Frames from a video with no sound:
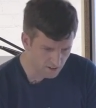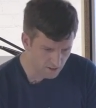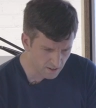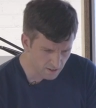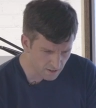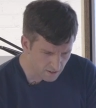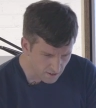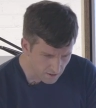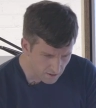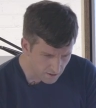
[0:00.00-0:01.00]

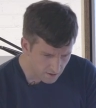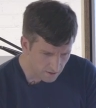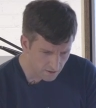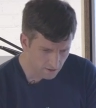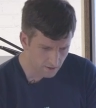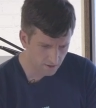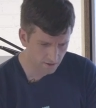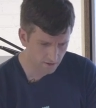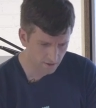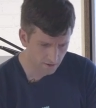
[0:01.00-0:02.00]

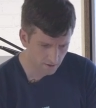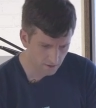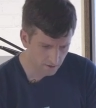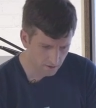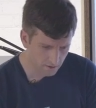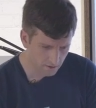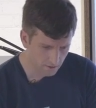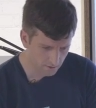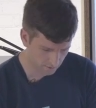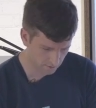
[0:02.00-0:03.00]

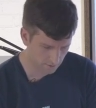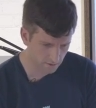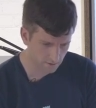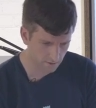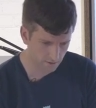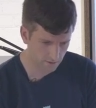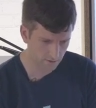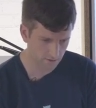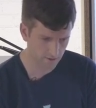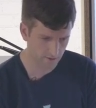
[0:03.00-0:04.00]

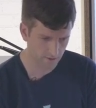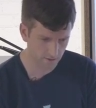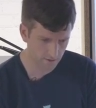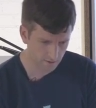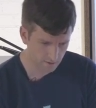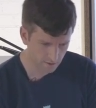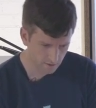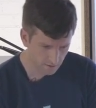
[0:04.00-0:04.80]
(silence)